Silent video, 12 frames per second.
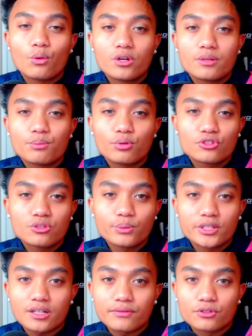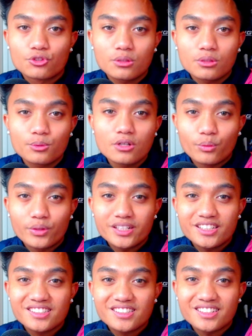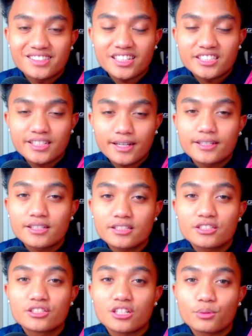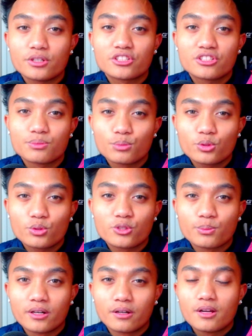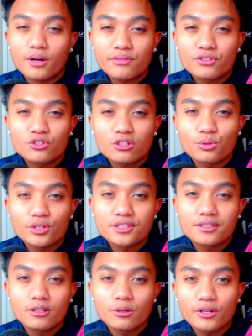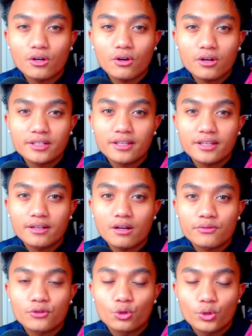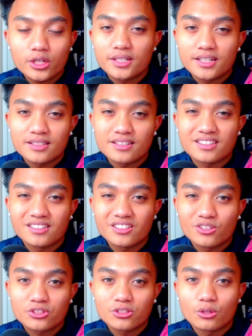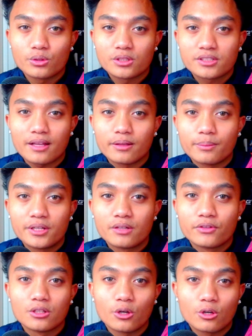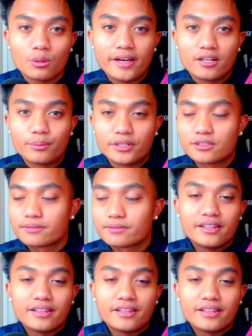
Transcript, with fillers: I wouldn't pull too much off the dribble, but when he's in a set shot, his jumper is smooth as butter. But off the dribble, it's a little bit hard to get it off quick because it's a little slow. There's that bit of a load up animation.